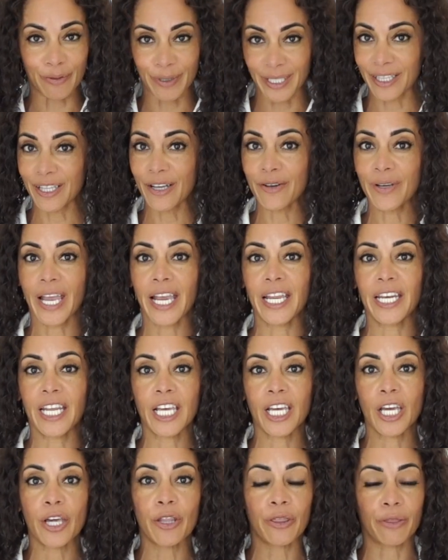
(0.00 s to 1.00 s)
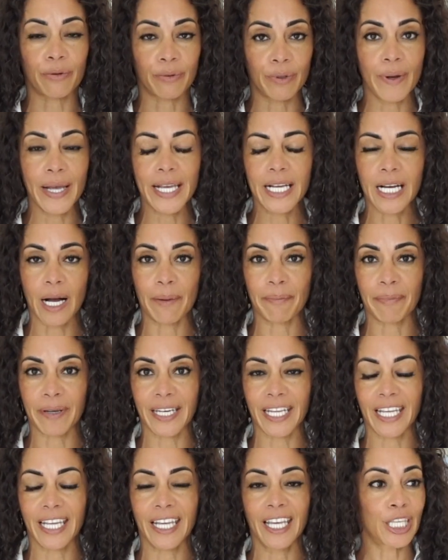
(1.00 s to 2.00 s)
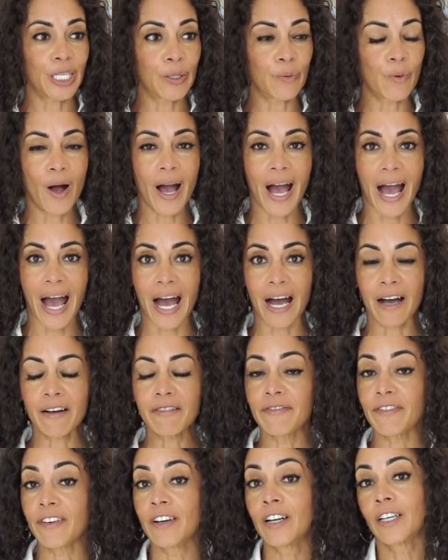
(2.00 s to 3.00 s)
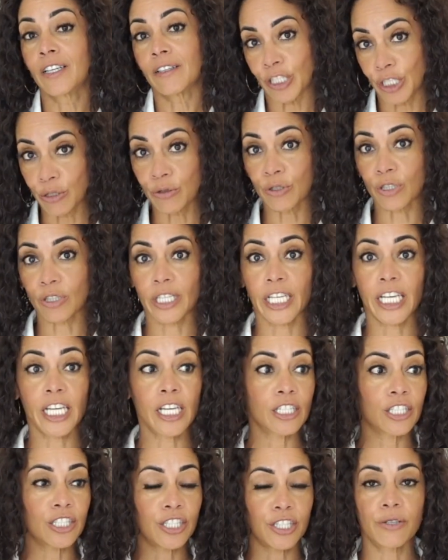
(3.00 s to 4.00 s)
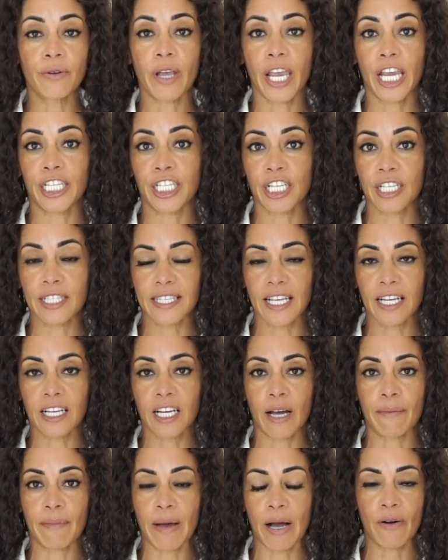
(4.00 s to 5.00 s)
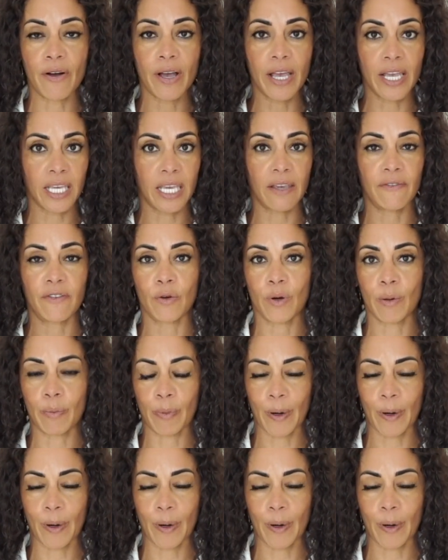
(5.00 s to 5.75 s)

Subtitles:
relocating through a company, you will have usually 2 agents that come out and give you a